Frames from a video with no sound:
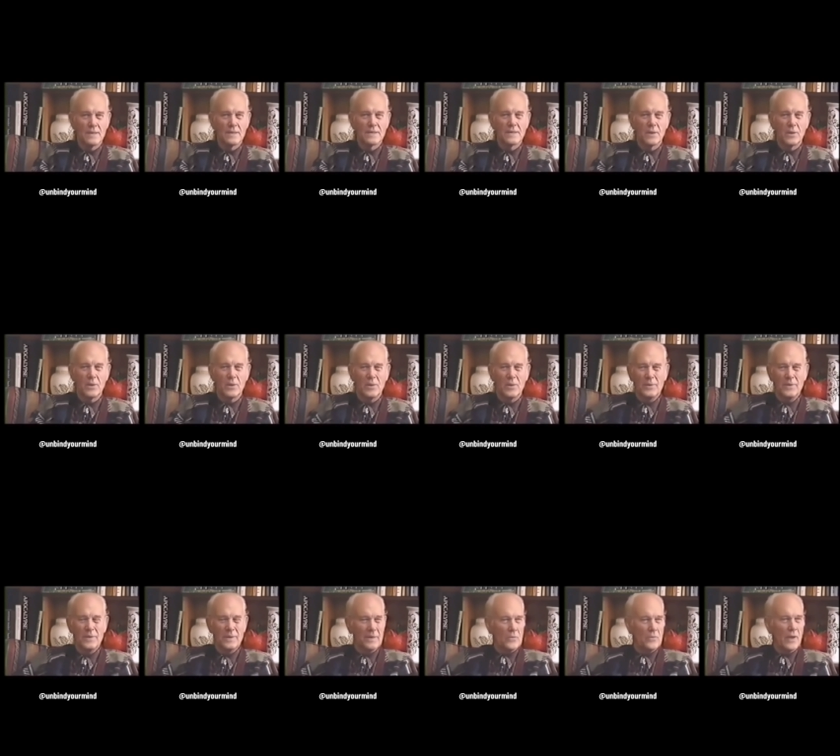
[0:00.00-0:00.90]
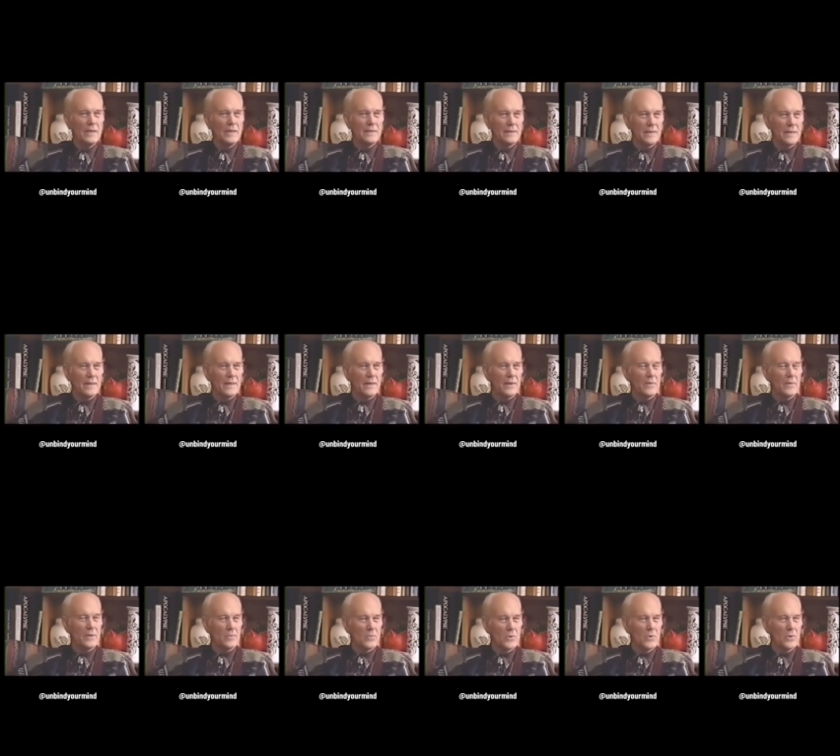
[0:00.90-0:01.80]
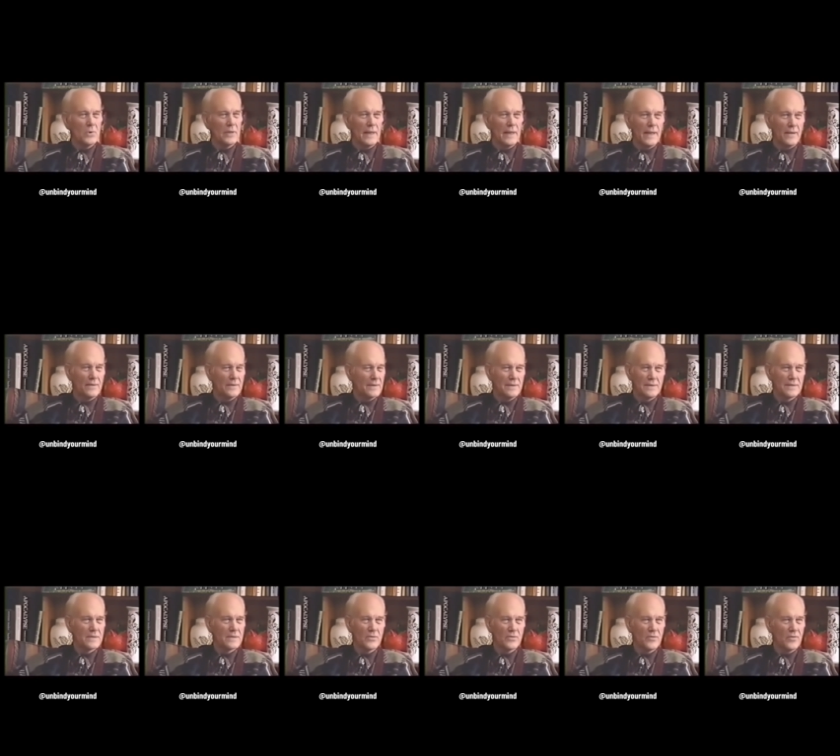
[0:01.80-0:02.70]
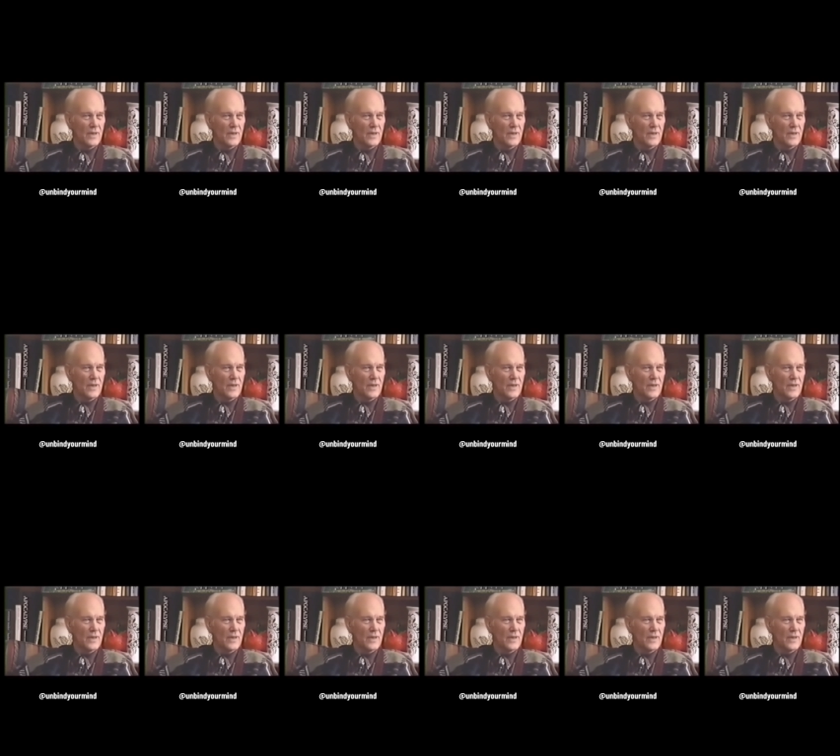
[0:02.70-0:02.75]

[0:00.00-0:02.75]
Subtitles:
So right there, we rule it out that it isn't